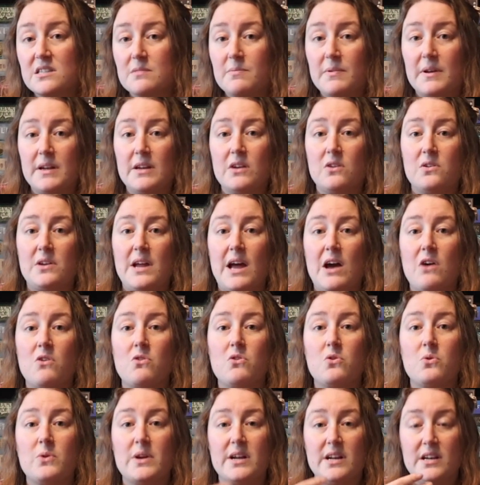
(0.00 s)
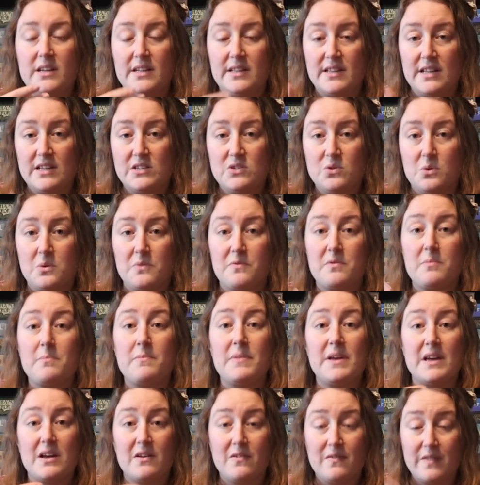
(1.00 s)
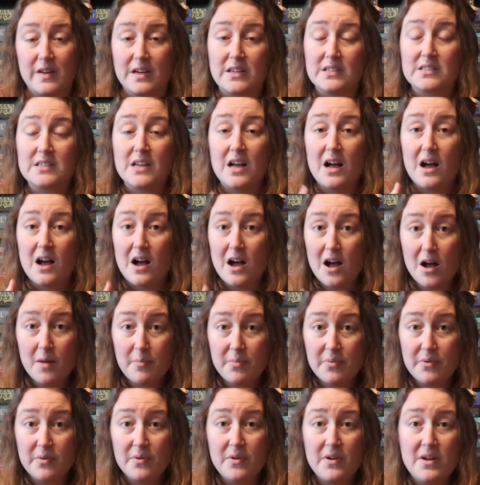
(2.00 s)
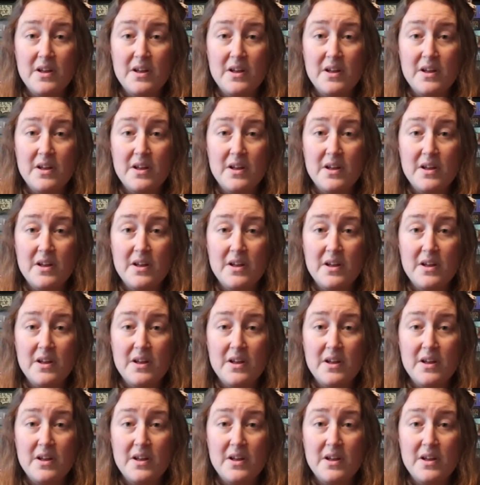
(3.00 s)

depending on how quickly they sort of pick things up.